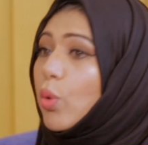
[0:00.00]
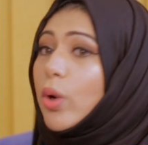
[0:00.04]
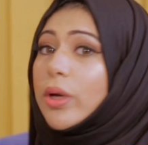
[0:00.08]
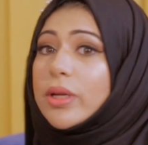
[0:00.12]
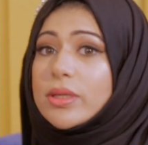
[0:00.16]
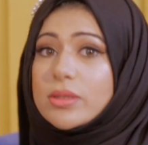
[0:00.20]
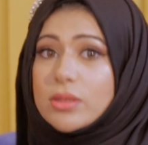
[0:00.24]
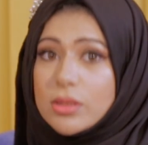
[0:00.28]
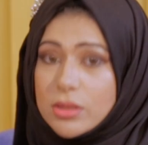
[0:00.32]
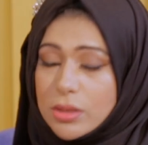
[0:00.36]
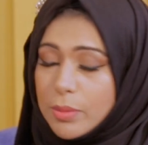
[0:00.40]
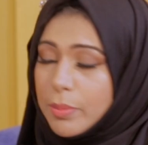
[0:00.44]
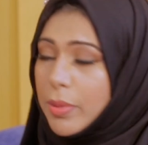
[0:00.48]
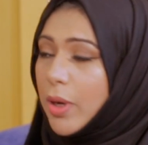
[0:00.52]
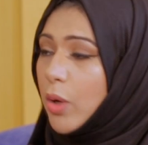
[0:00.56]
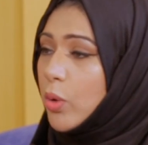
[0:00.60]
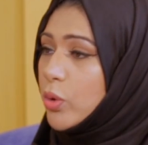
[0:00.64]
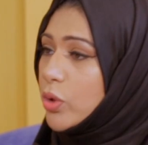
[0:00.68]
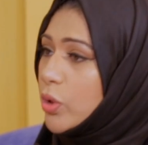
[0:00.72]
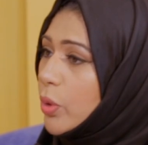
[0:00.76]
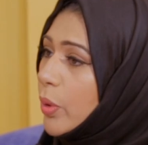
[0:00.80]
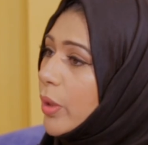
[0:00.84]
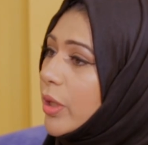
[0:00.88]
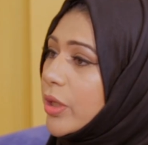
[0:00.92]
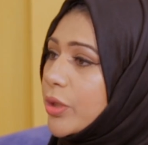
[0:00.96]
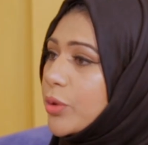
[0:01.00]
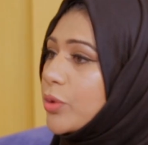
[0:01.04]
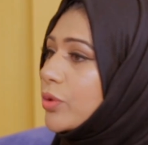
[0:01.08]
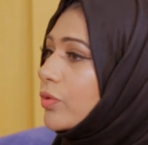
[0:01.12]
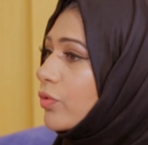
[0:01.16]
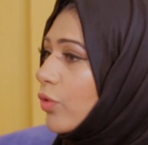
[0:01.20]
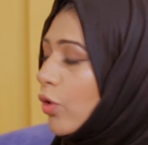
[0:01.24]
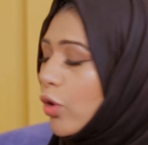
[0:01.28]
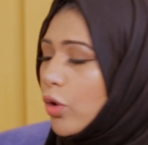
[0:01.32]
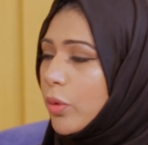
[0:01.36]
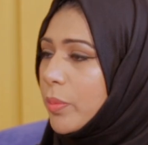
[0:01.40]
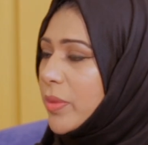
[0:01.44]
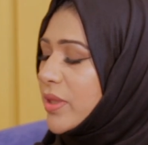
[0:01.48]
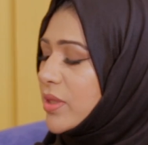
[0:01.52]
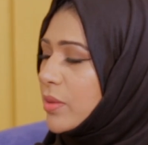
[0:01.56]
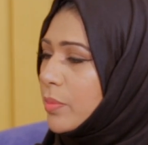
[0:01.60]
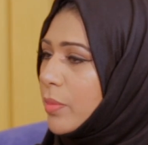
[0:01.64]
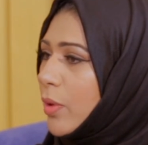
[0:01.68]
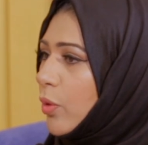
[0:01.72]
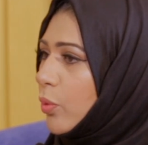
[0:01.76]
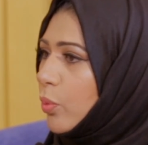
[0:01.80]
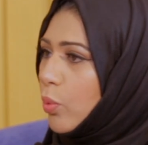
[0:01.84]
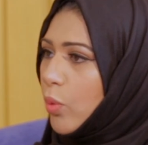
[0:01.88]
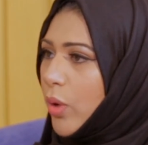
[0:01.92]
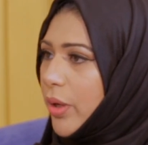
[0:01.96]
And what is it about? Doha Youth Forum is
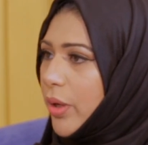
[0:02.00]
about